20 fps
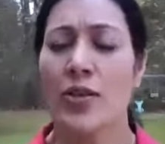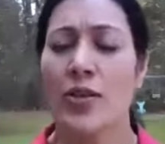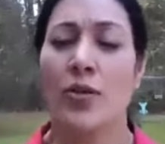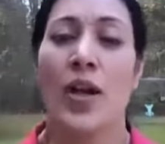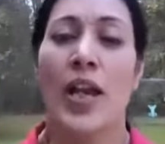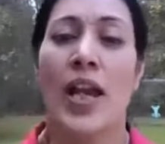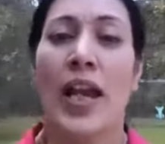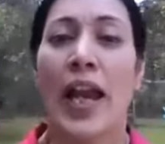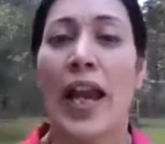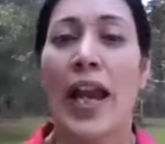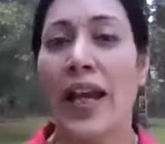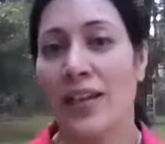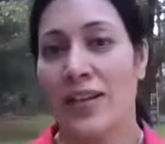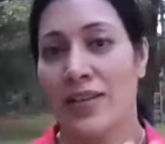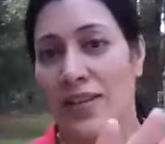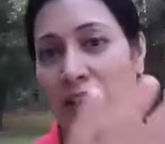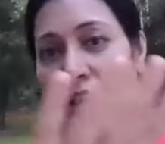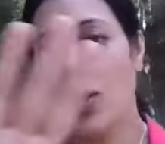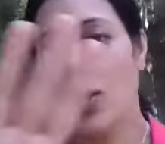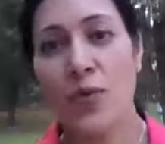So hey,
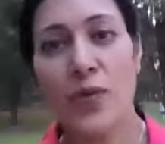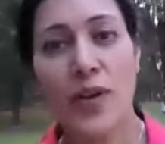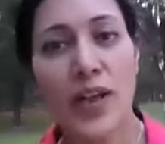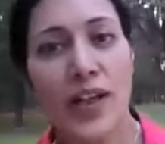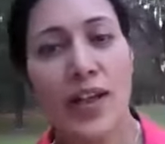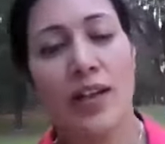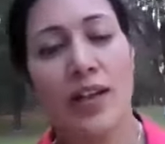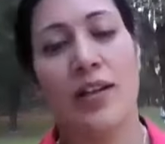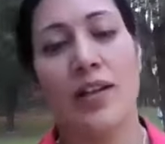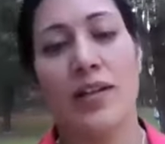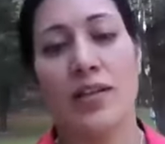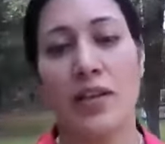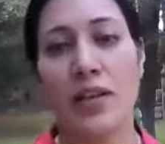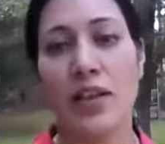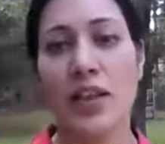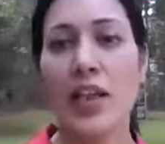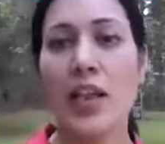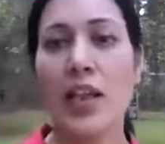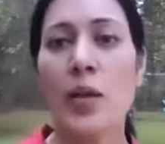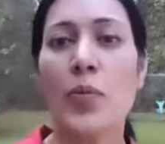there's a screen, there's a
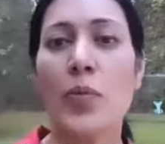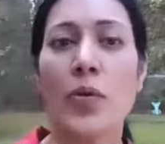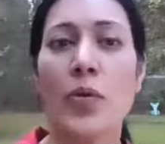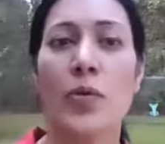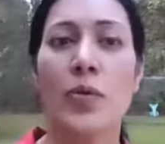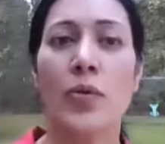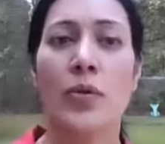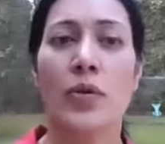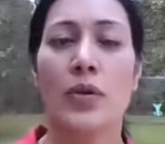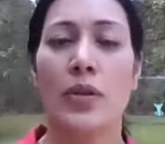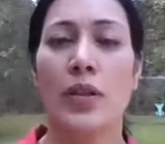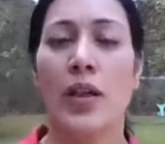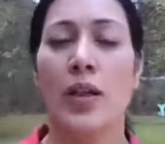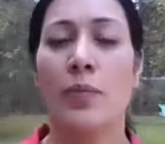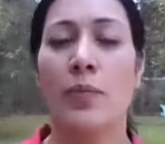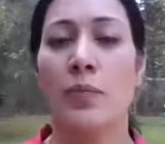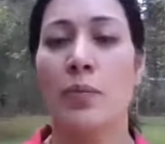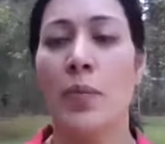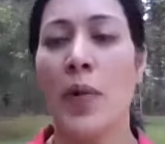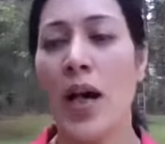keyboard,
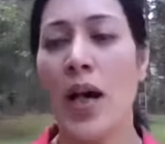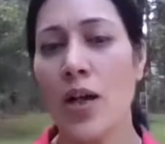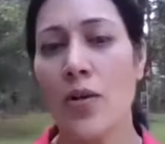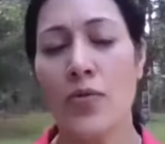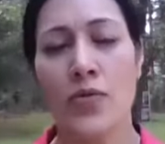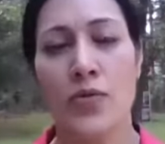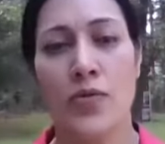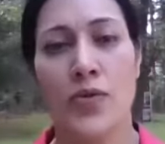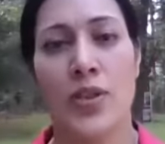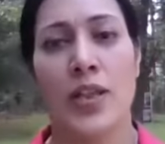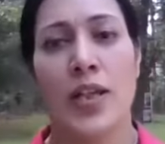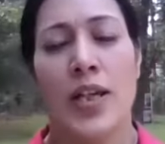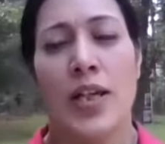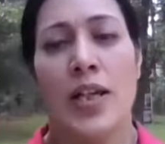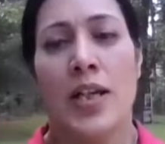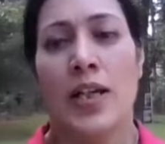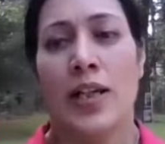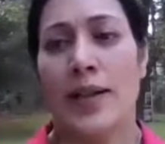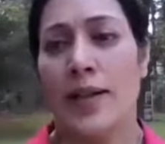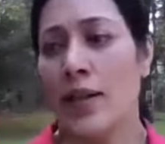mouse,
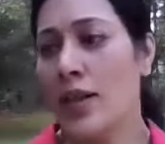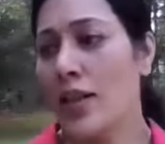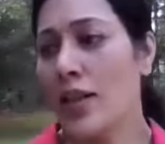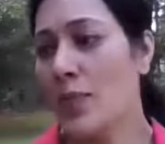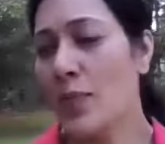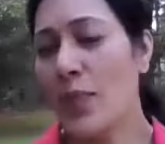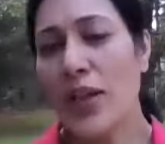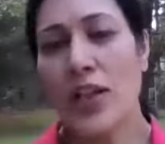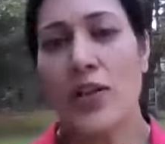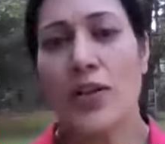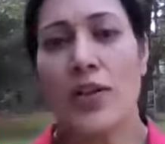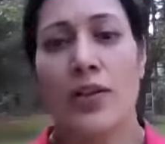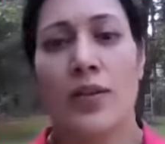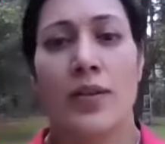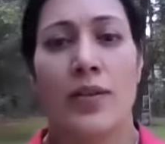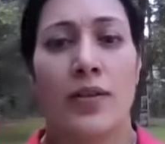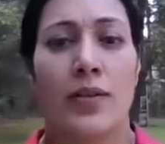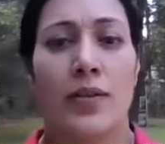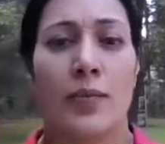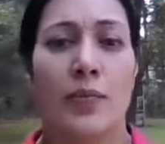
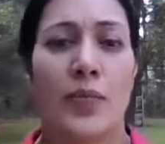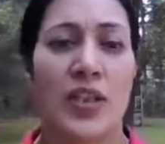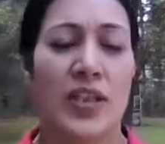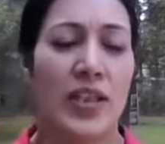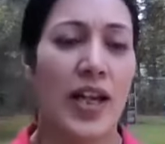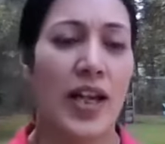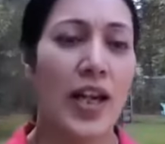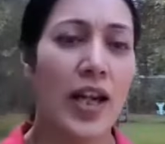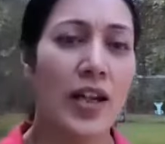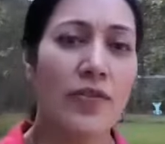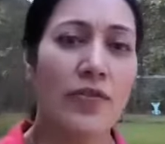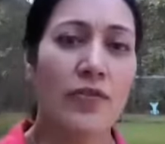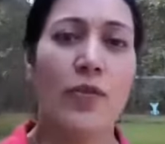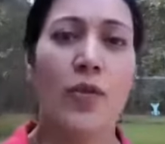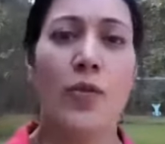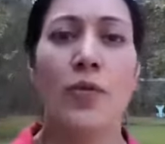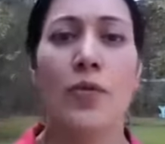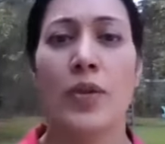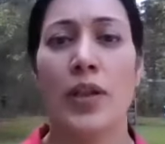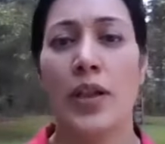speaker, there's a
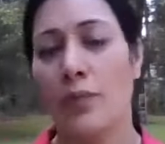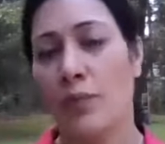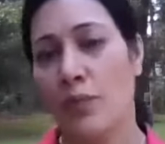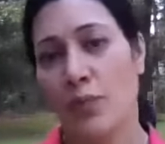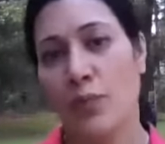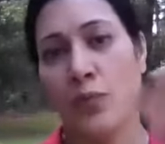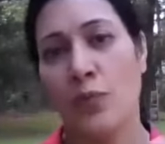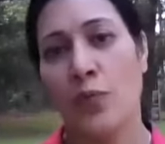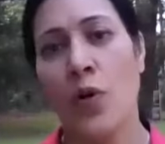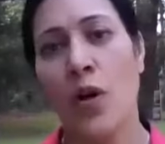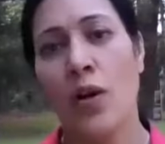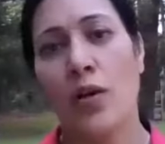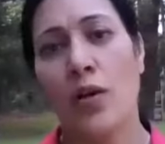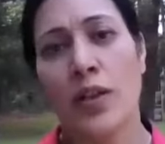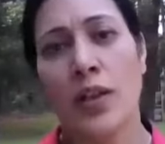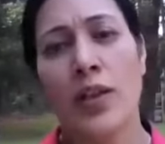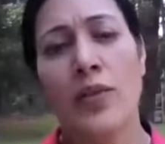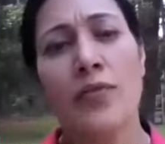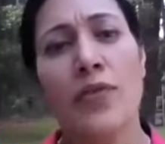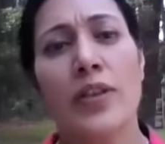headphone, and
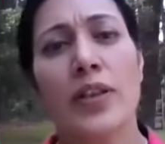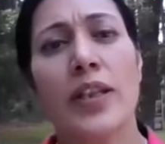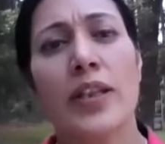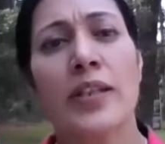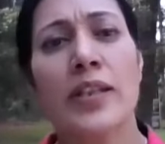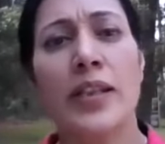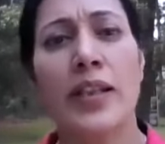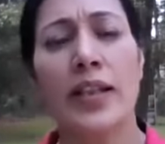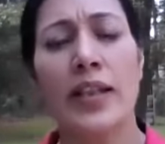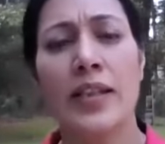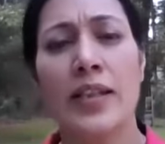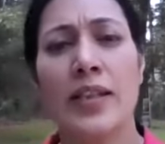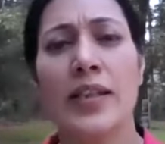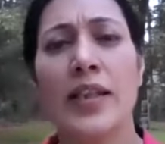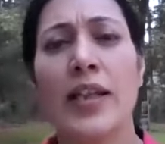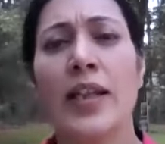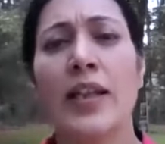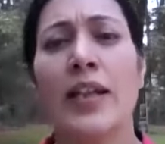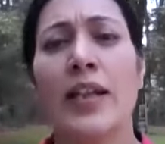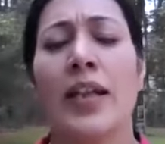what the different things that they can
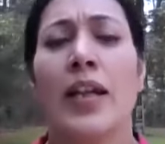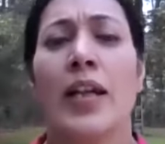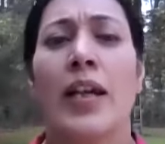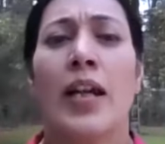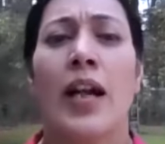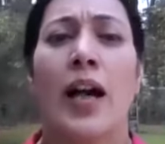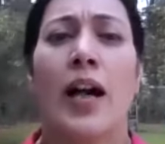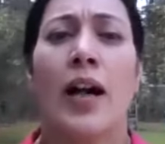see,